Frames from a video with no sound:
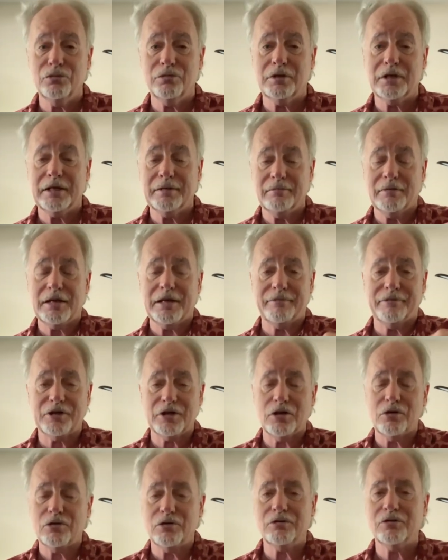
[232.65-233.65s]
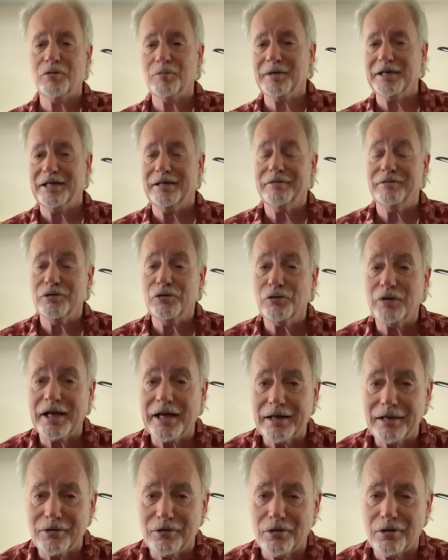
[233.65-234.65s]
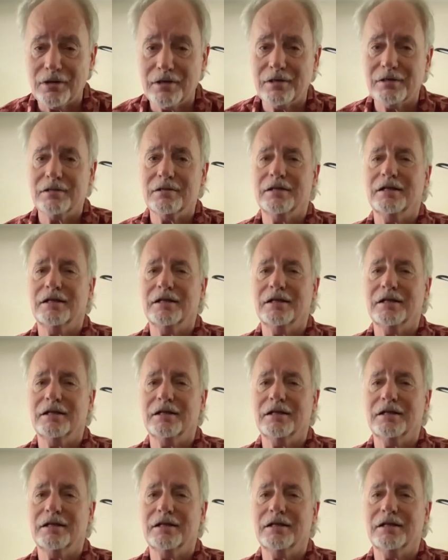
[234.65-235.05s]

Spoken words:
I'd have a coat. Nobody even knew I had it on,